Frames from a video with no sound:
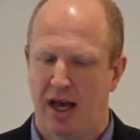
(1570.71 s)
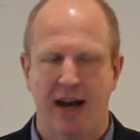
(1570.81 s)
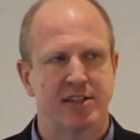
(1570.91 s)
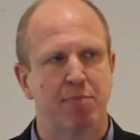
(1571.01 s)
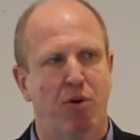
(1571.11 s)

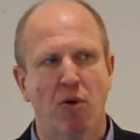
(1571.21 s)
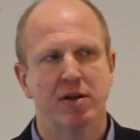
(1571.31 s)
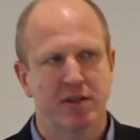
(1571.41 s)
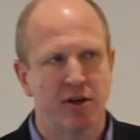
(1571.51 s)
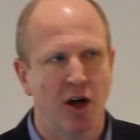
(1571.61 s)
And it's
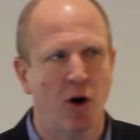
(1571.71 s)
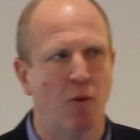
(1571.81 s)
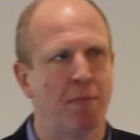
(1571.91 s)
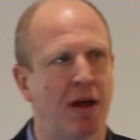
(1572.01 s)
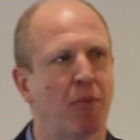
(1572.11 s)
important to know
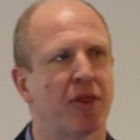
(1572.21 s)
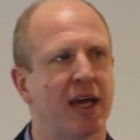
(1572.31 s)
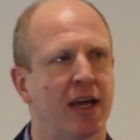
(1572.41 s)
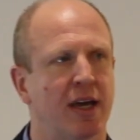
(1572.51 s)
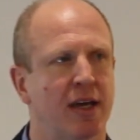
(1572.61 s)
what people
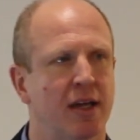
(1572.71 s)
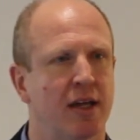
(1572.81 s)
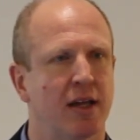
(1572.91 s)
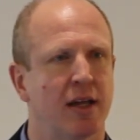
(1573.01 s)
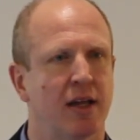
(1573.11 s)
think,
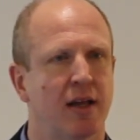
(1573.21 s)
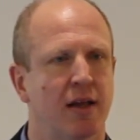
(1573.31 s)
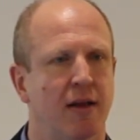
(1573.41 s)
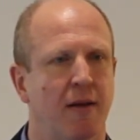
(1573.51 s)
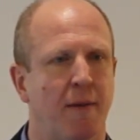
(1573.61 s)

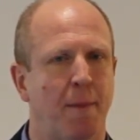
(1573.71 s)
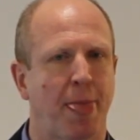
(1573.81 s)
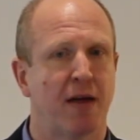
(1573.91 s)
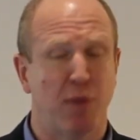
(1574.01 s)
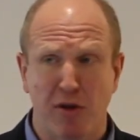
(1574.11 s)

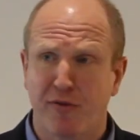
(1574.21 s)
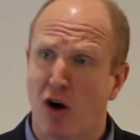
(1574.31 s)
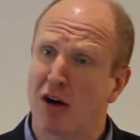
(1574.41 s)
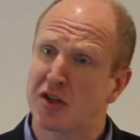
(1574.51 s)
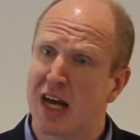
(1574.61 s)
both
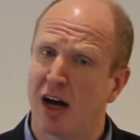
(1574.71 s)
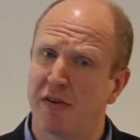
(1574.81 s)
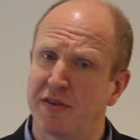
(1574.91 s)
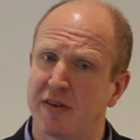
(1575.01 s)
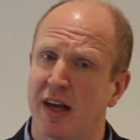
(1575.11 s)
for
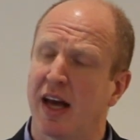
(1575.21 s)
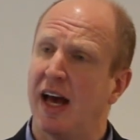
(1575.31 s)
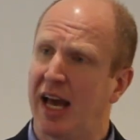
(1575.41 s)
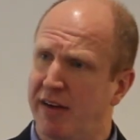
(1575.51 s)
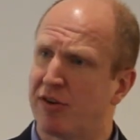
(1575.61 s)
ourselves
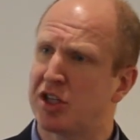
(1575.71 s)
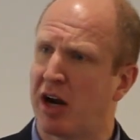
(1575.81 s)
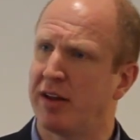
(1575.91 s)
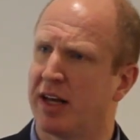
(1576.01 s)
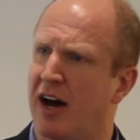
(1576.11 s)
and for
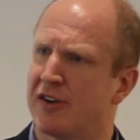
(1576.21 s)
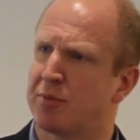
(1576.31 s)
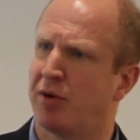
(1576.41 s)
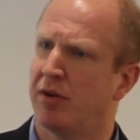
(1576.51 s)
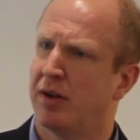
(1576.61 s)
sharing the
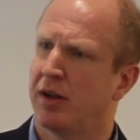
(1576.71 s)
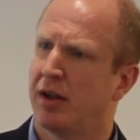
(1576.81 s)
gospel.